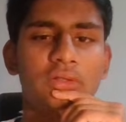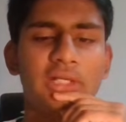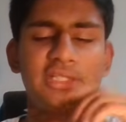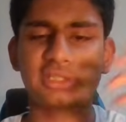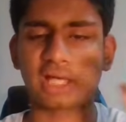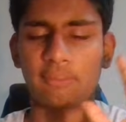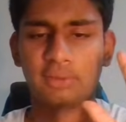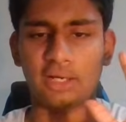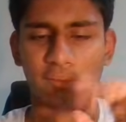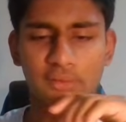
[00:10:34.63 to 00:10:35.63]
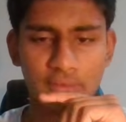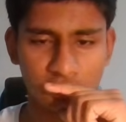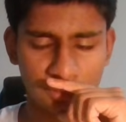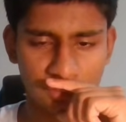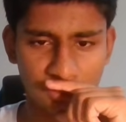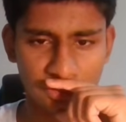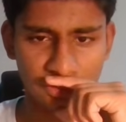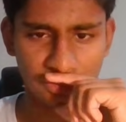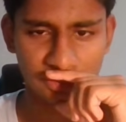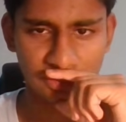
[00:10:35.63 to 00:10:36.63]
Let's calm down.
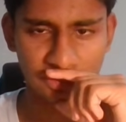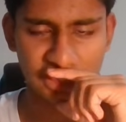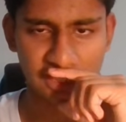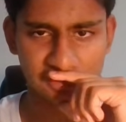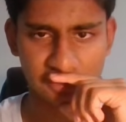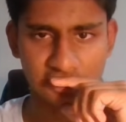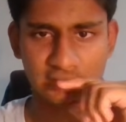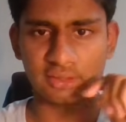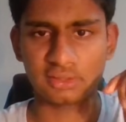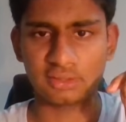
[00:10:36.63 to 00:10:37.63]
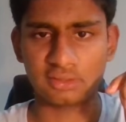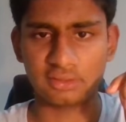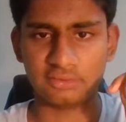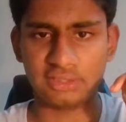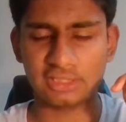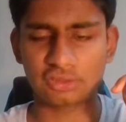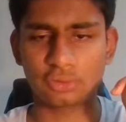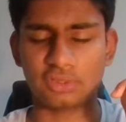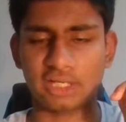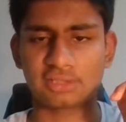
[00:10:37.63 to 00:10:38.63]
Checks. These
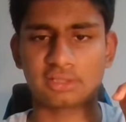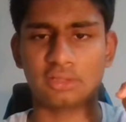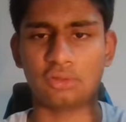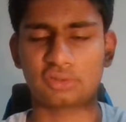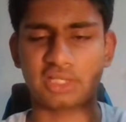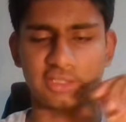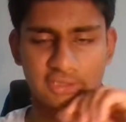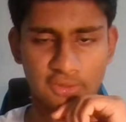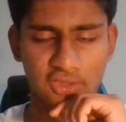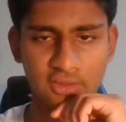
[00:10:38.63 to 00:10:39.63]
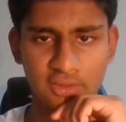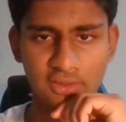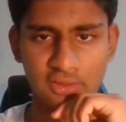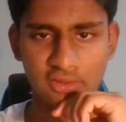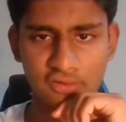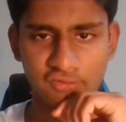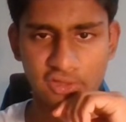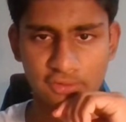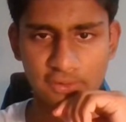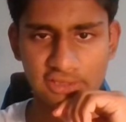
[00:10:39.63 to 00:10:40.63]
two checks look sensible.
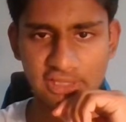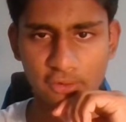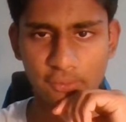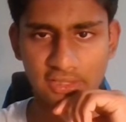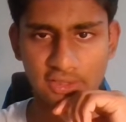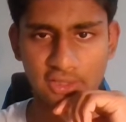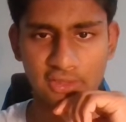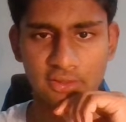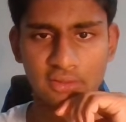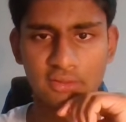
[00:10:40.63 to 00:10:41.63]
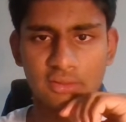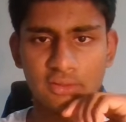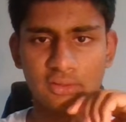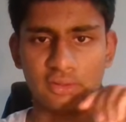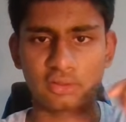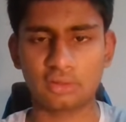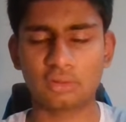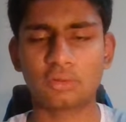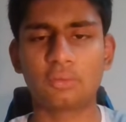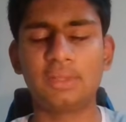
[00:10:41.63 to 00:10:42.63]
First, we'll see queen here.
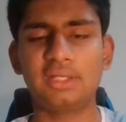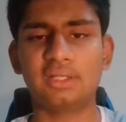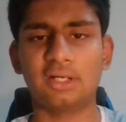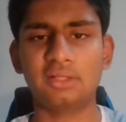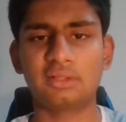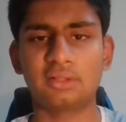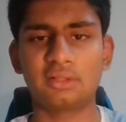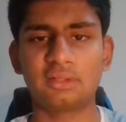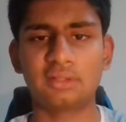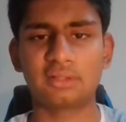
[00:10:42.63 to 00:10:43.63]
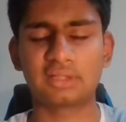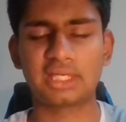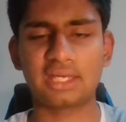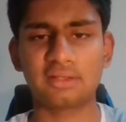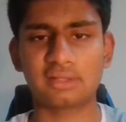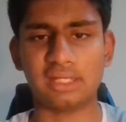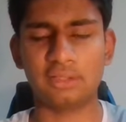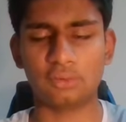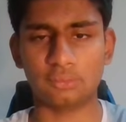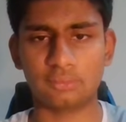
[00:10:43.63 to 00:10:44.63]
Queen here. King
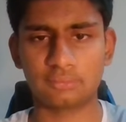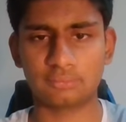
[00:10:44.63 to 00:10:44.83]
e2.